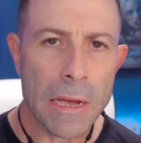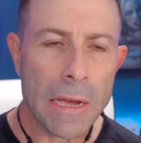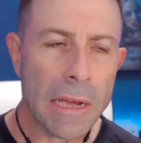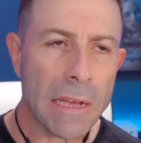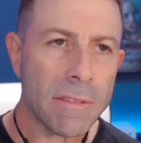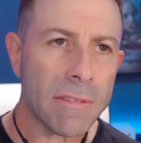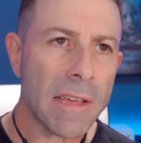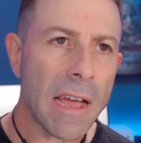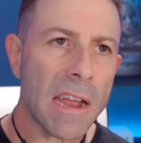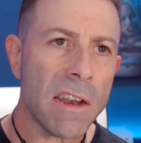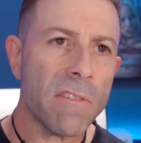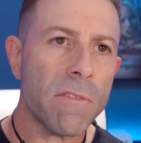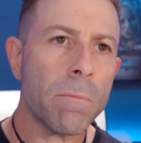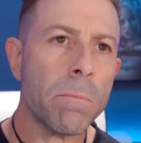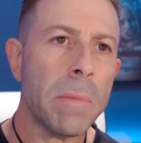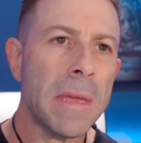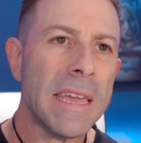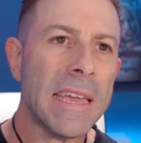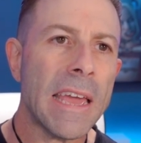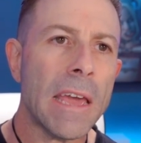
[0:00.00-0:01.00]
It's kind of
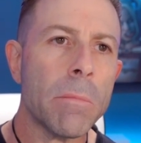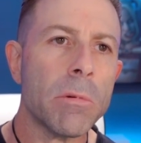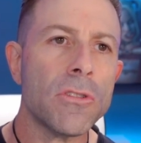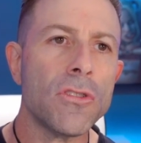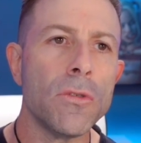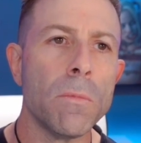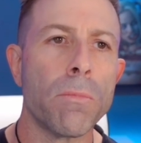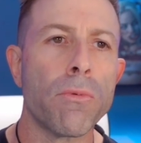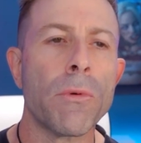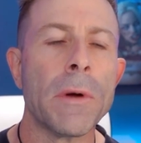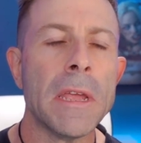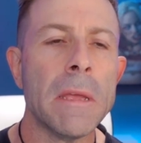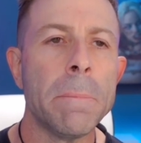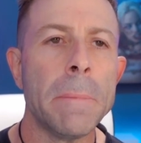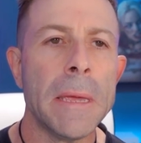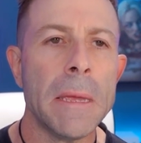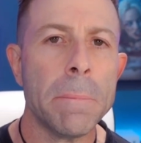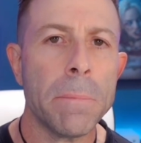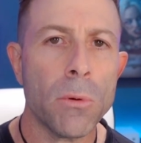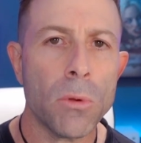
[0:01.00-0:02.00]
being able to bring
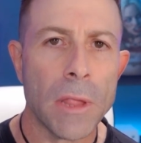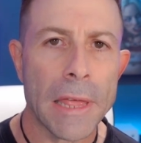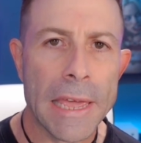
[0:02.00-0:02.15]
people